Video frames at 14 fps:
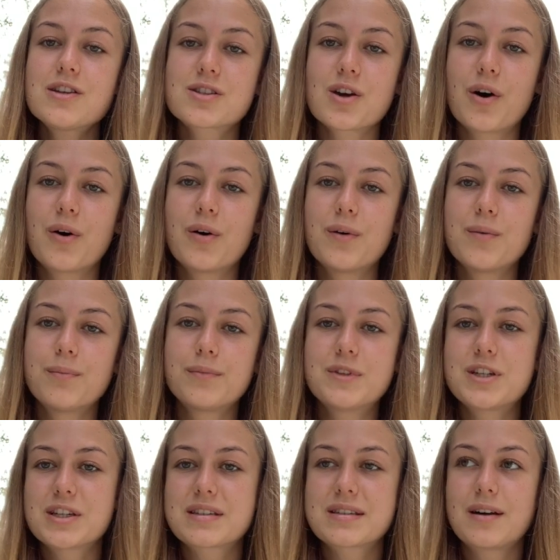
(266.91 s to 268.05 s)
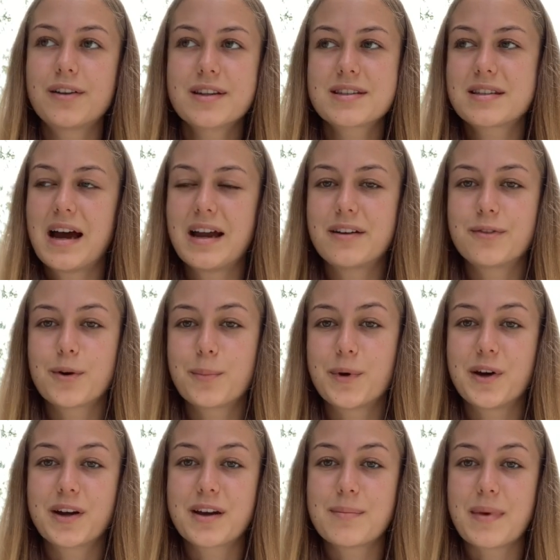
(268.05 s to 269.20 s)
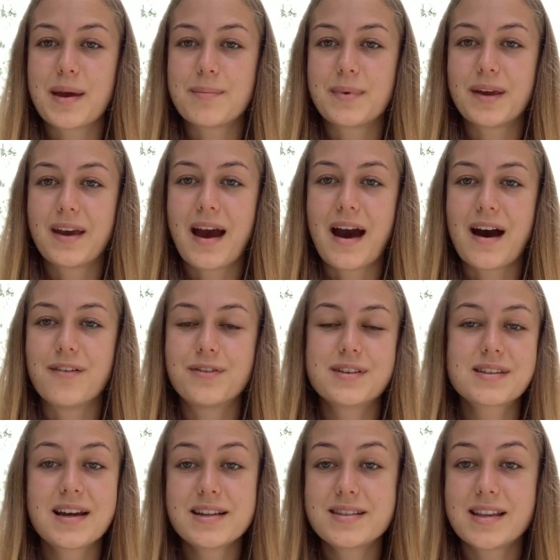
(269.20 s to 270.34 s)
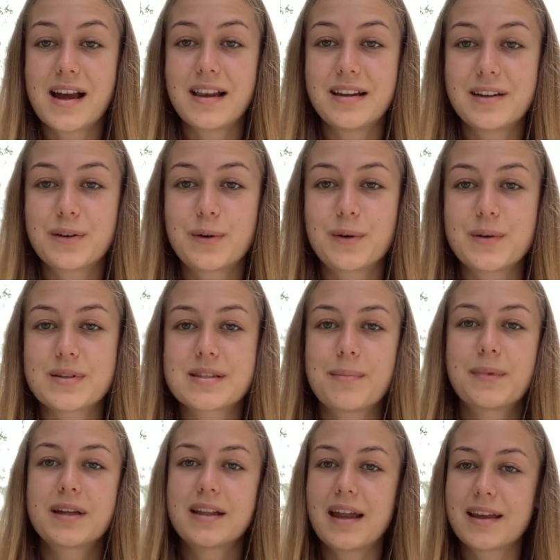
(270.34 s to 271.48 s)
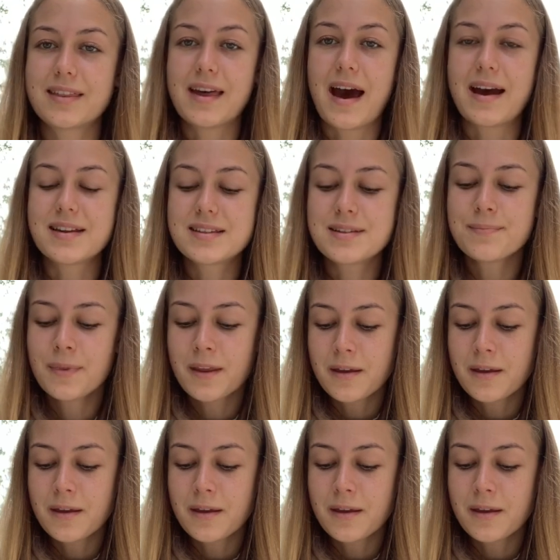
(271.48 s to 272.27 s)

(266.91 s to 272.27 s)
so just on the side of your burger, maybe have a side salad or something like that.